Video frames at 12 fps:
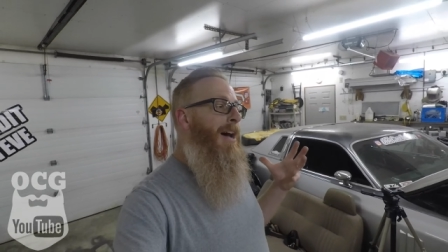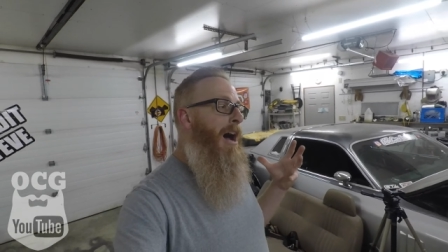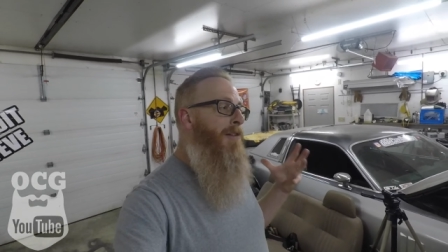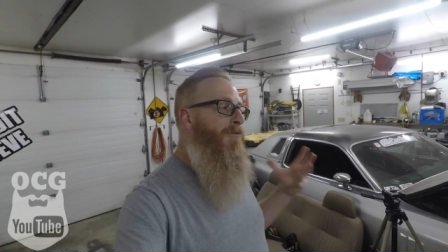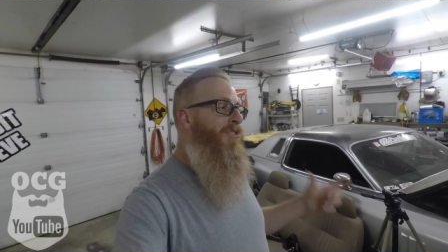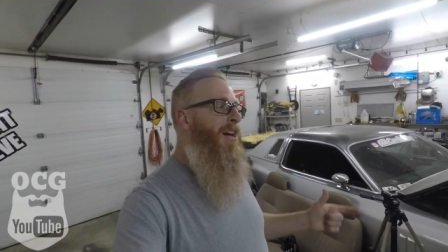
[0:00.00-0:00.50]

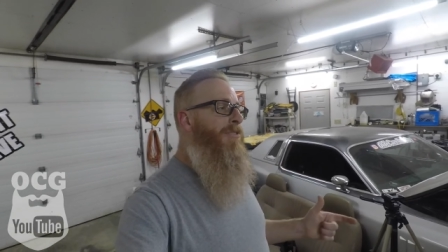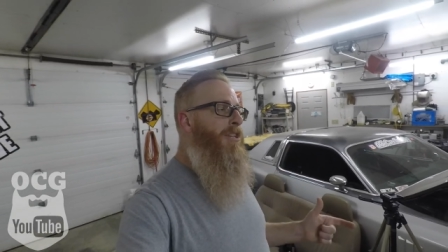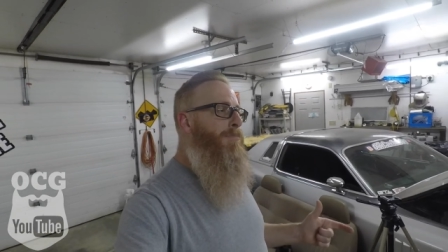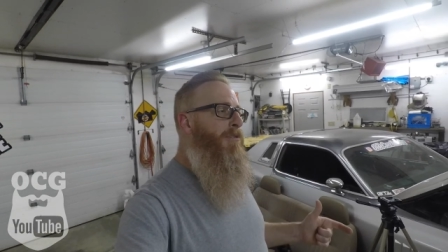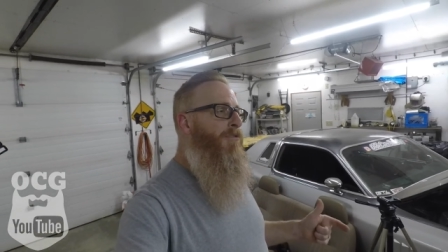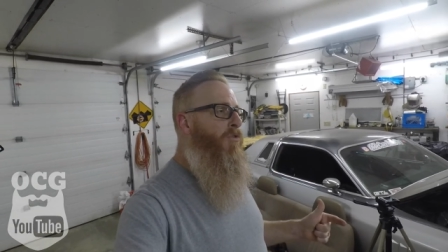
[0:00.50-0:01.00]
I've done this
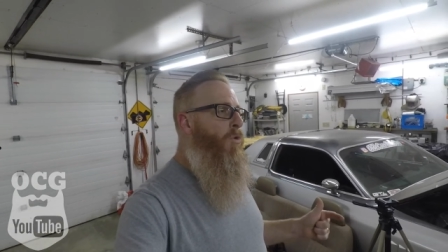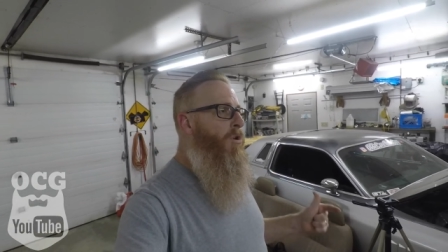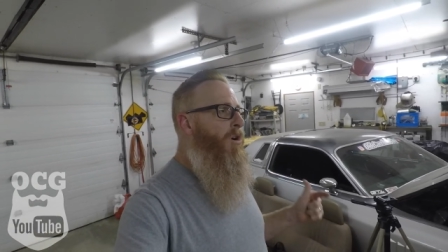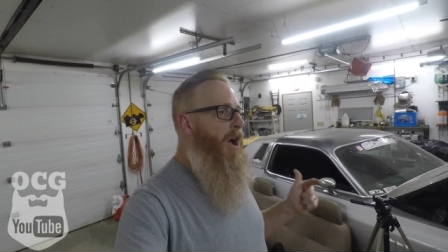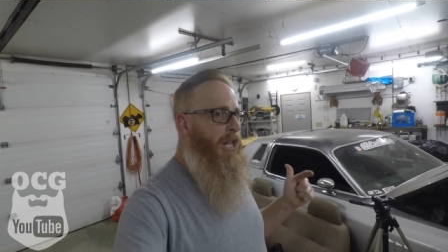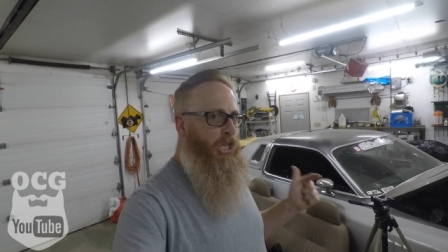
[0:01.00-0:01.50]

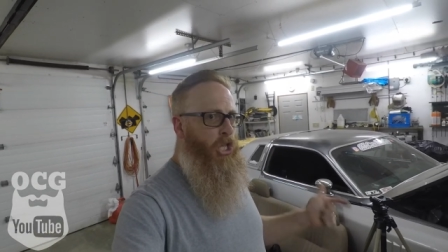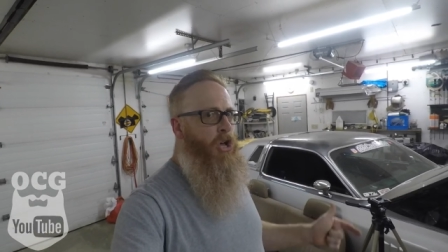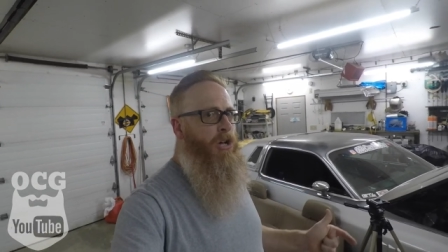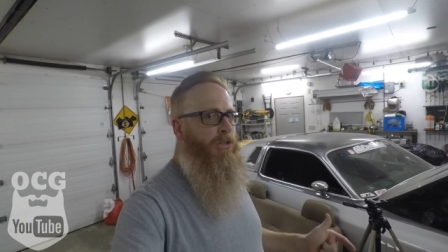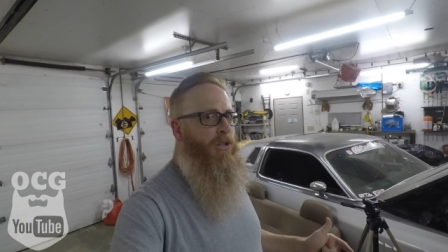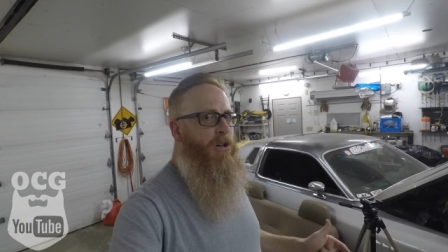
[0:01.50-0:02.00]
before a
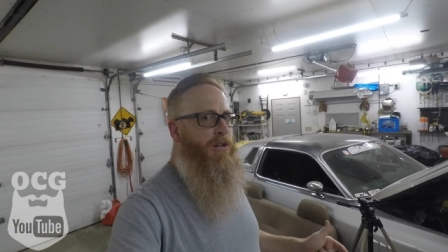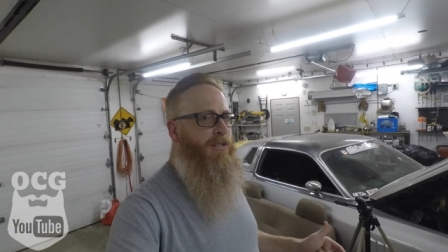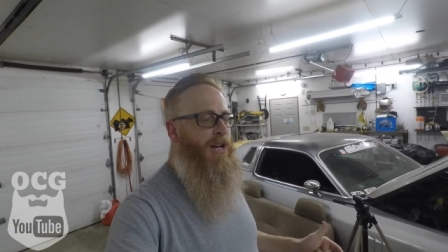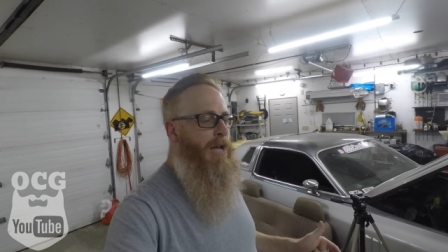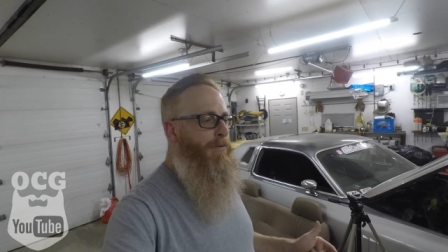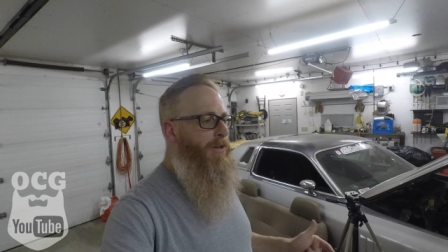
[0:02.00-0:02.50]
long, long
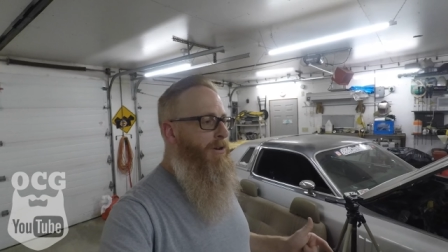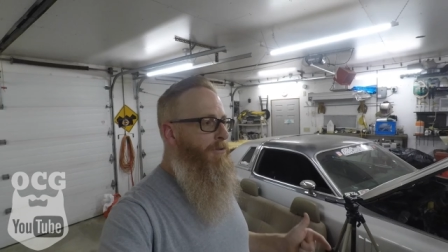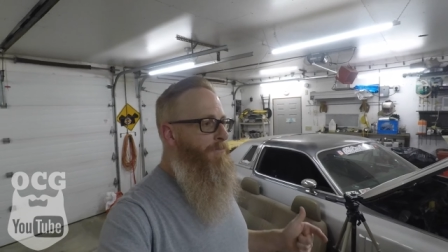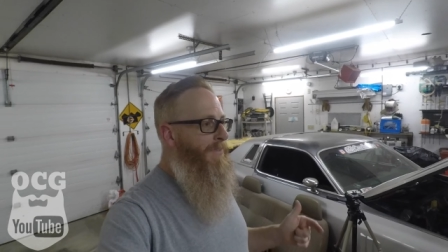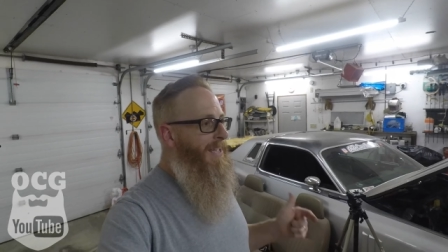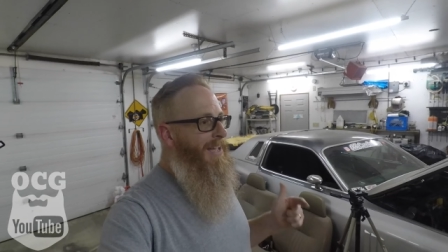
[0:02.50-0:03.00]
time
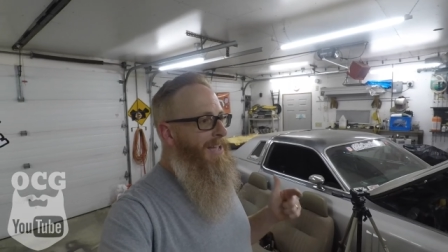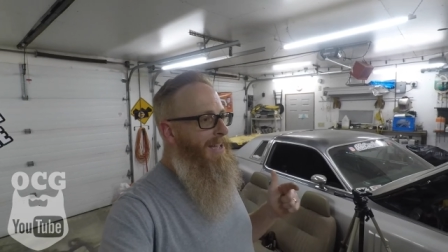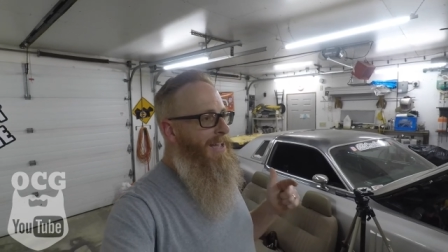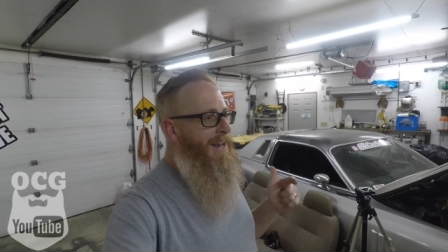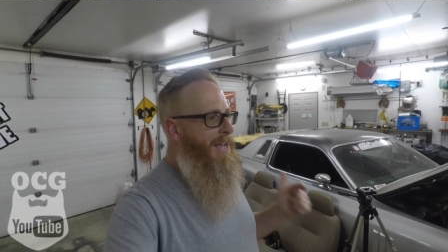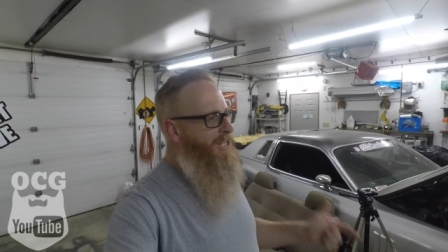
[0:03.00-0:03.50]
ago,
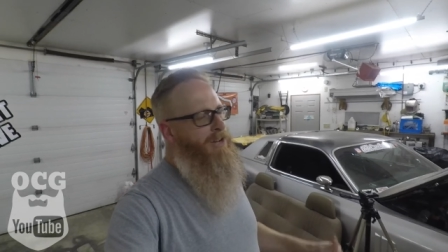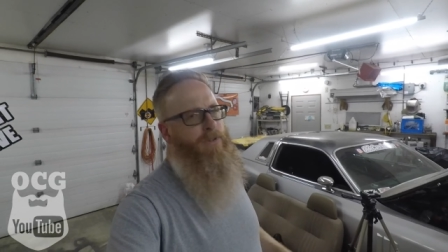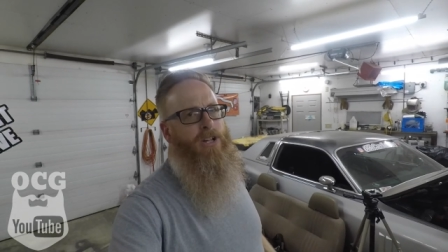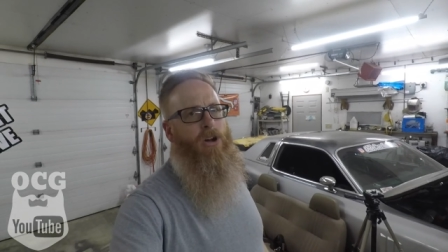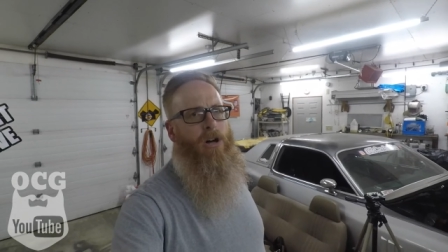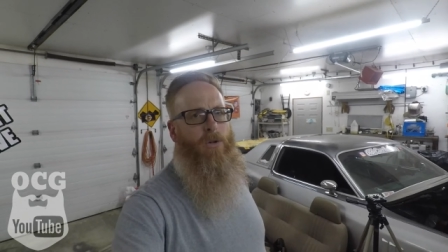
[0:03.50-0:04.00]
and as I
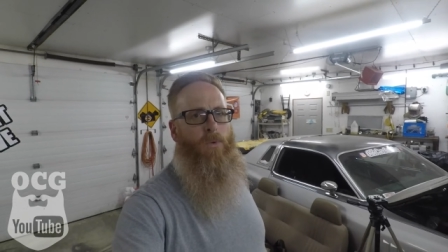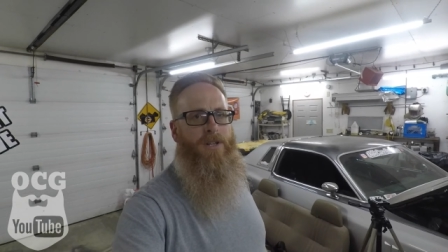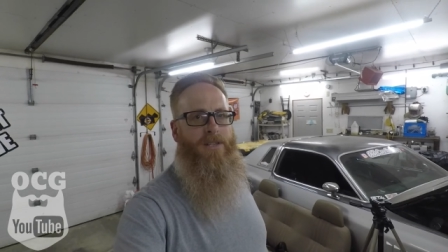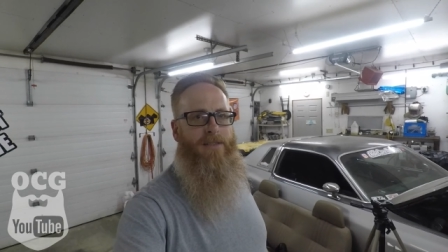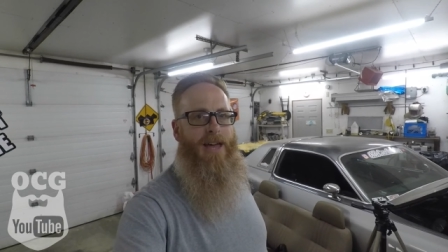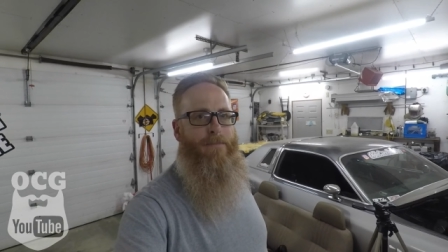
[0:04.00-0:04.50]
recall, it
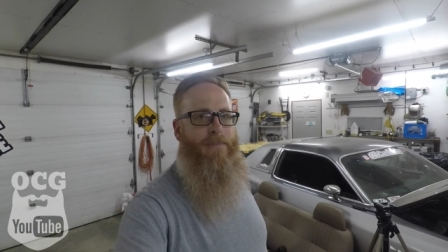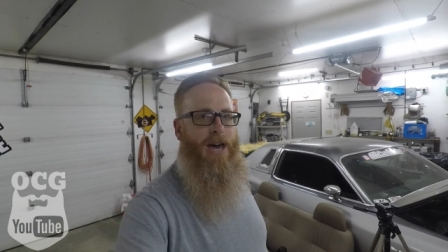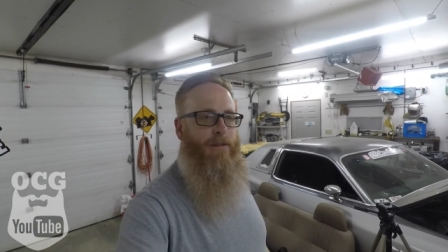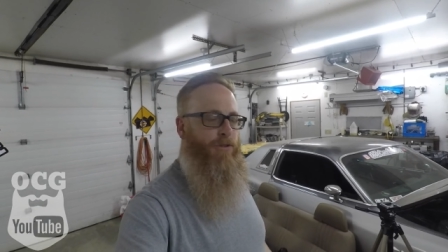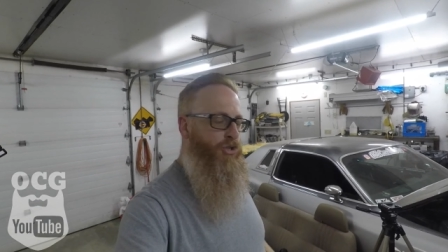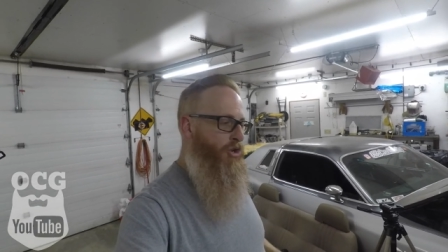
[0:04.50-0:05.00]
wasn't that bad
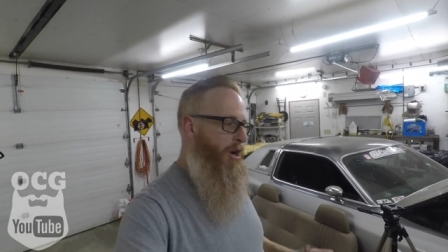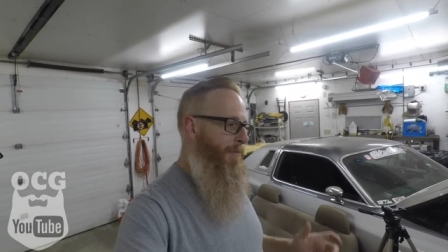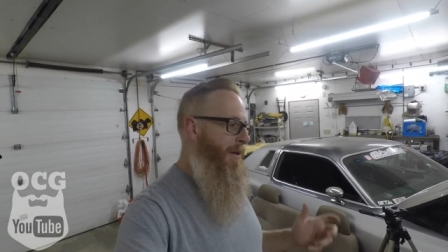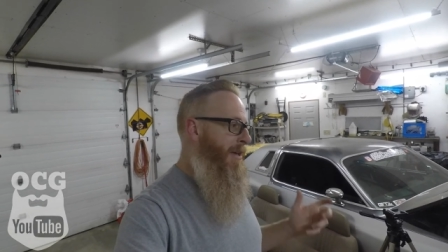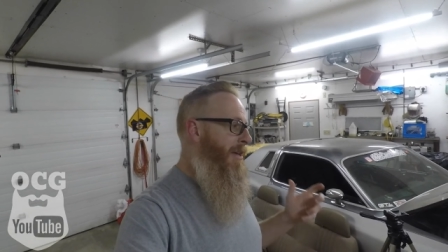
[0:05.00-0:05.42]
of a job.